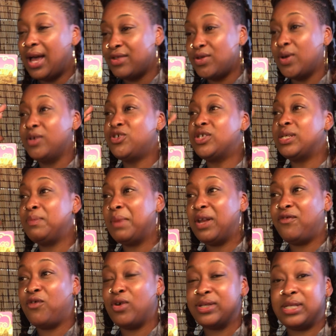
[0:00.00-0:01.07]
I thought it was just a
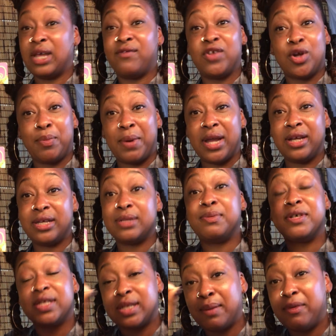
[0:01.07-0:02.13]
metaphor, saving your pennies,
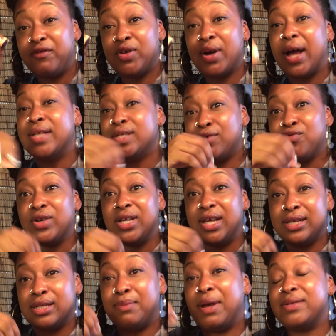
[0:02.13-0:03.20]
but some of you guys, it
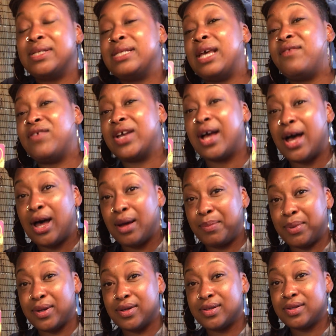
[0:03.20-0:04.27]
really is about saving
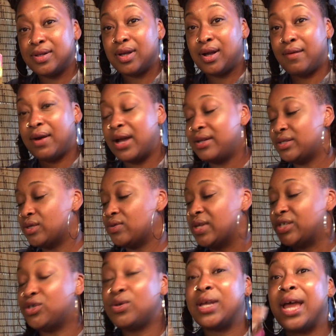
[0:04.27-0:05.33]
up. All right. So
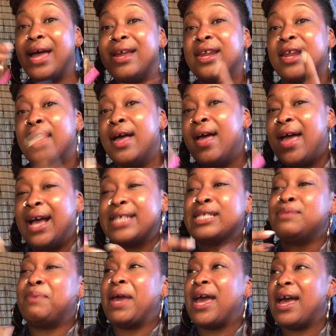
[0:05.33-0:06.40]
that you can
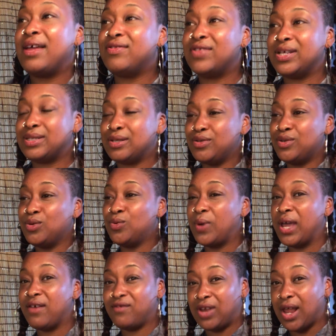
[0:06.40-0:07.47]
expand this new
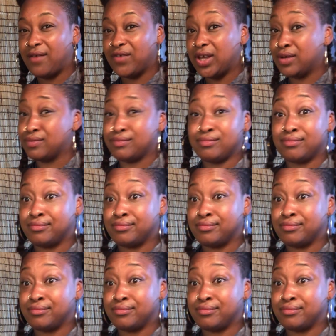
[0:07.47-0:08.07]
way of loving.